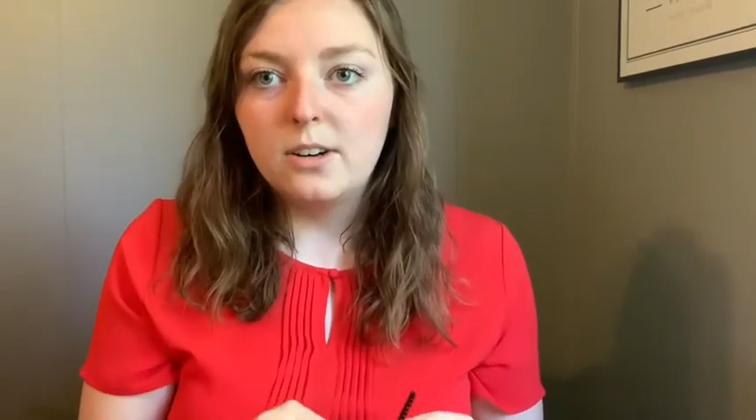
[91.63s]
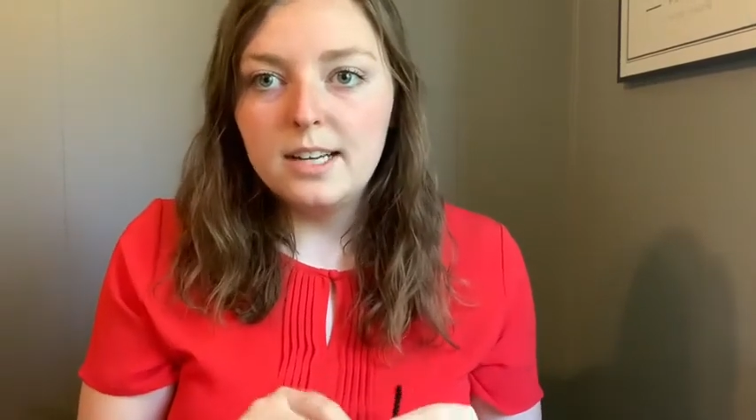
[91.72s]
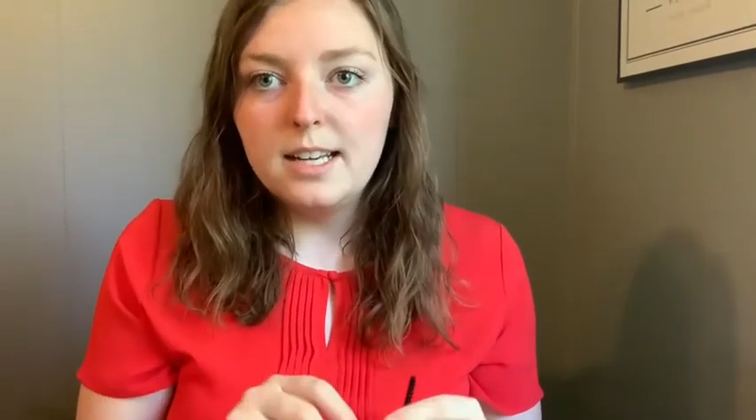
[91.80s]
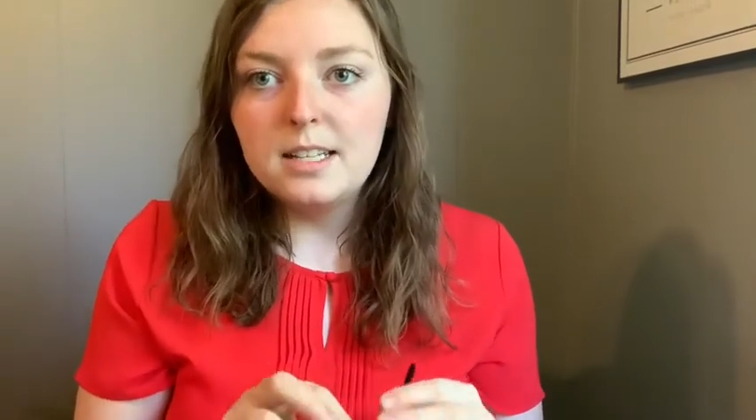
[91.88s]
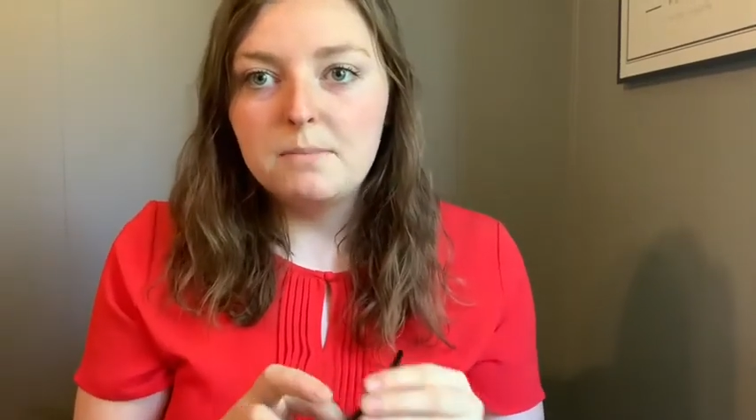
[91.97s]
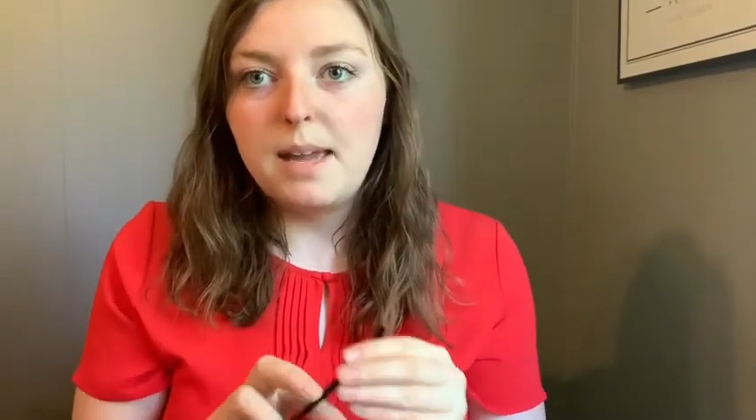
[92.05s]

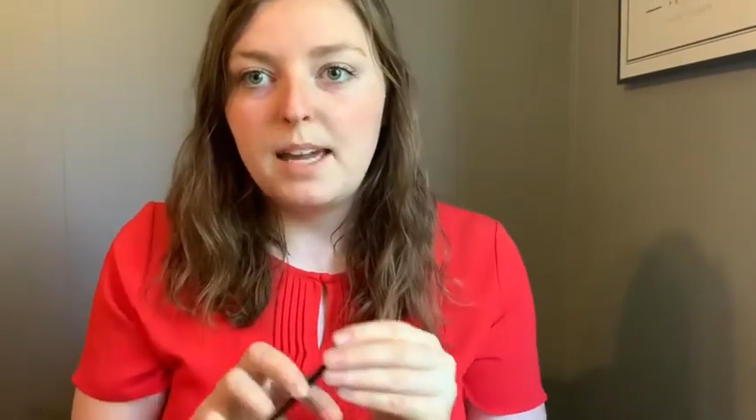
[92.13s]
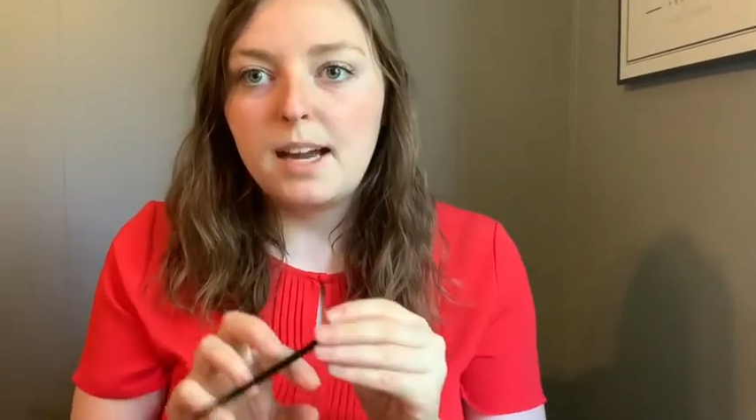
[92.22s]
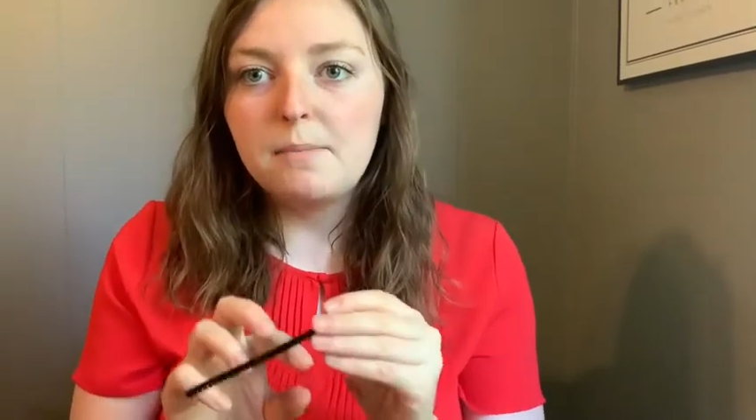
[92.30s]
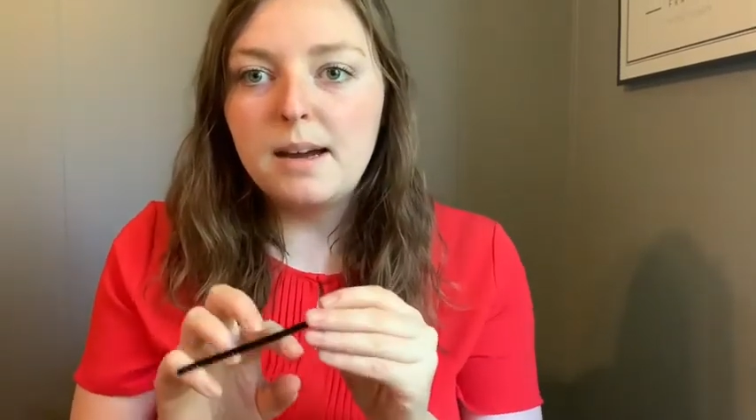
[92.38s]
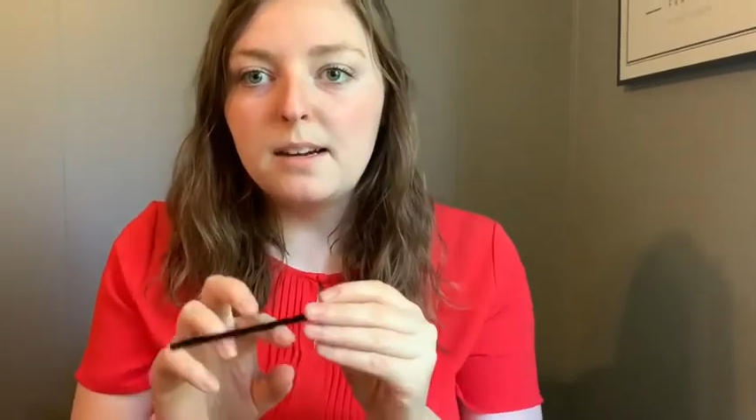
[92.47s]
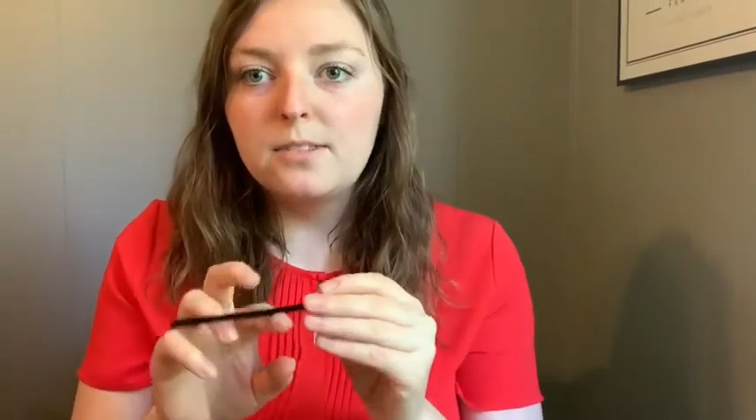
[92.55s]
make
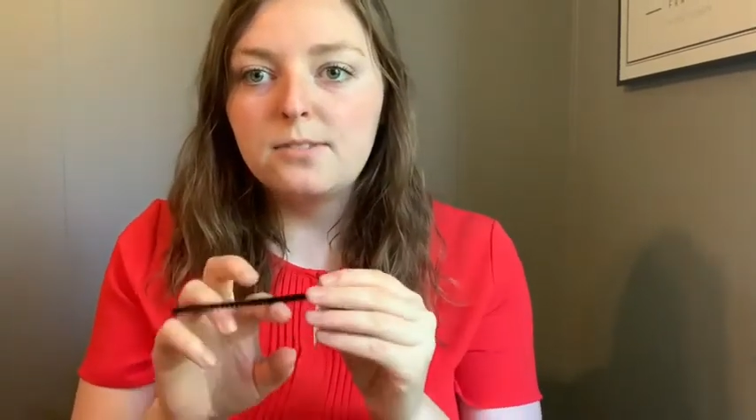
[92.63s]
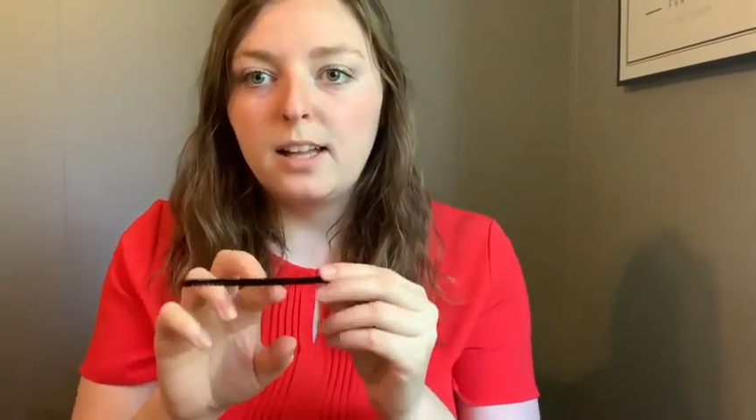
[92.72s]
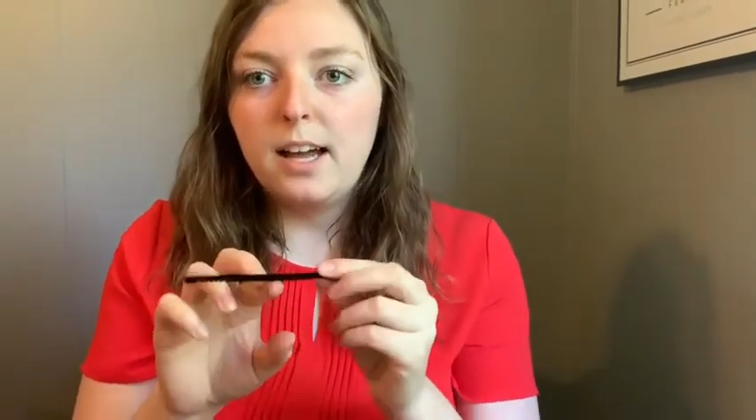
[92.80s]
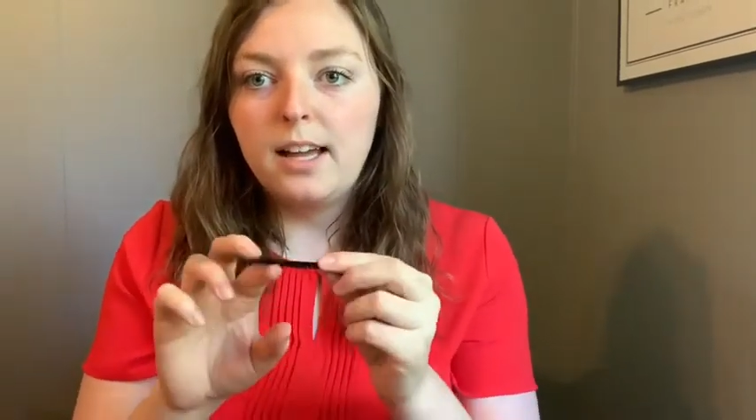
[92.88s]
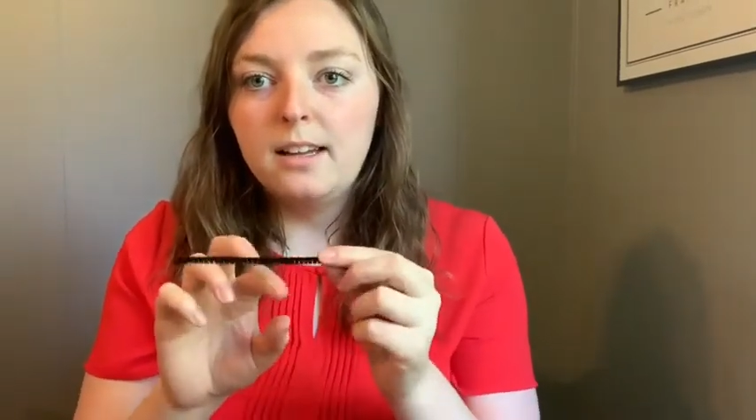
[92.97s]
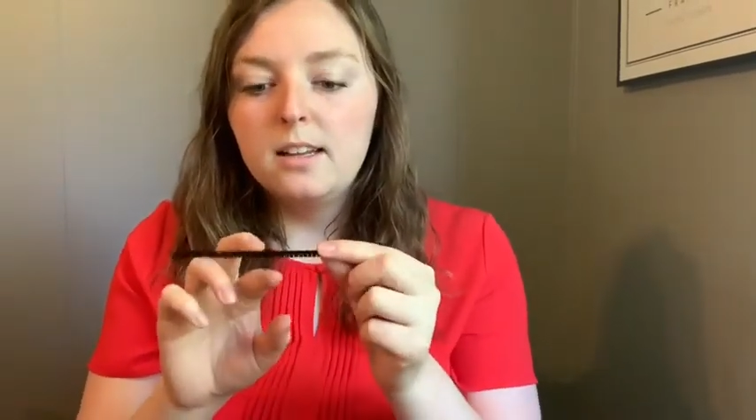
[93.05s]
our
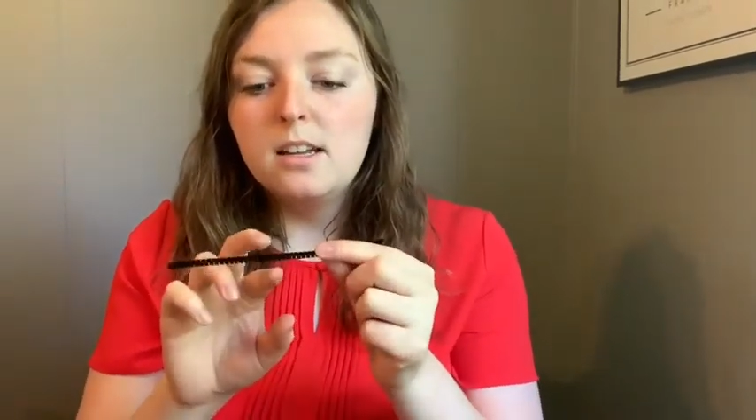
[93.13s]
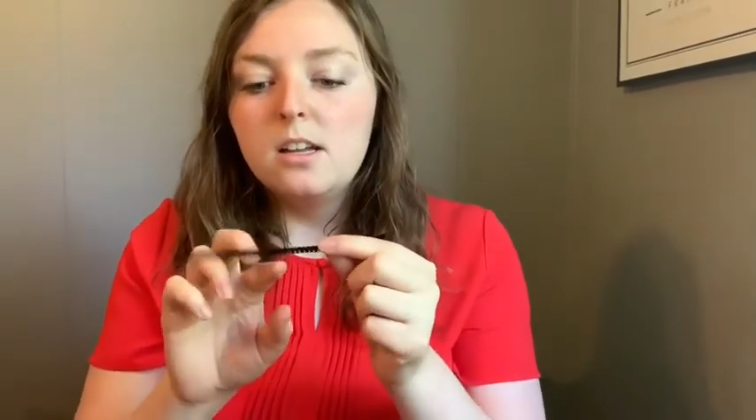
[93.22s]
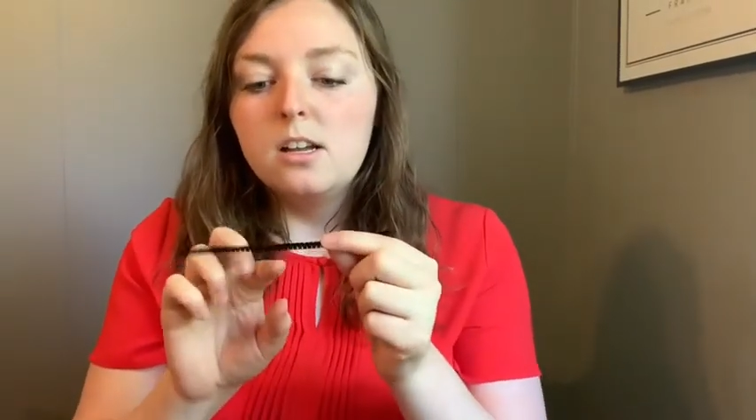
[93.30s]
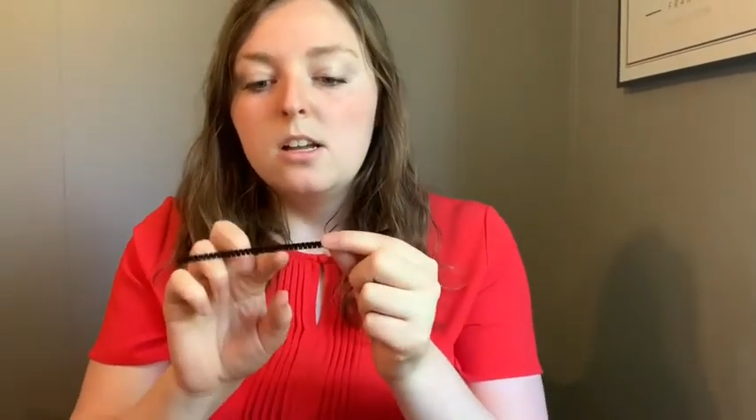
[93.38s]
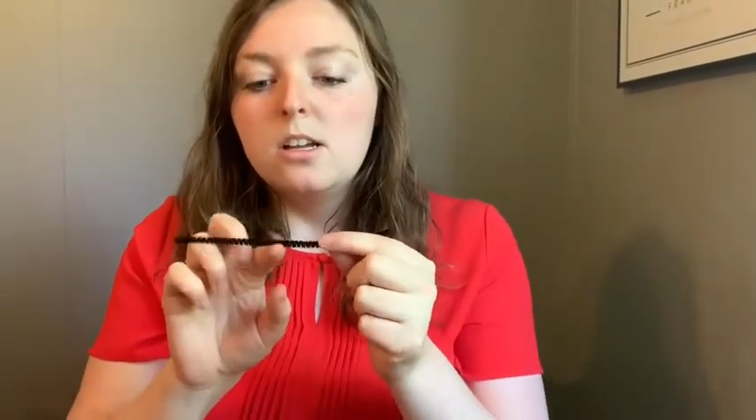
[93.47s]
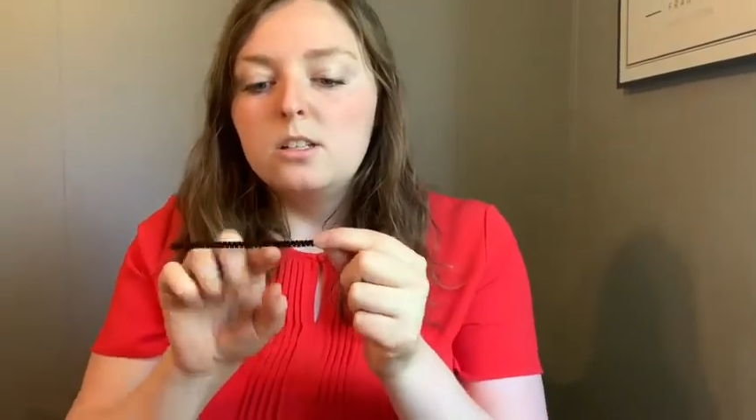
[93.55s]
butterfly.
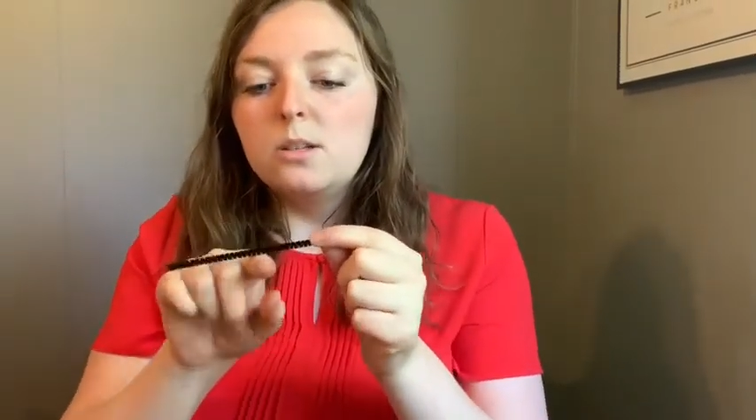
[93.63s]
So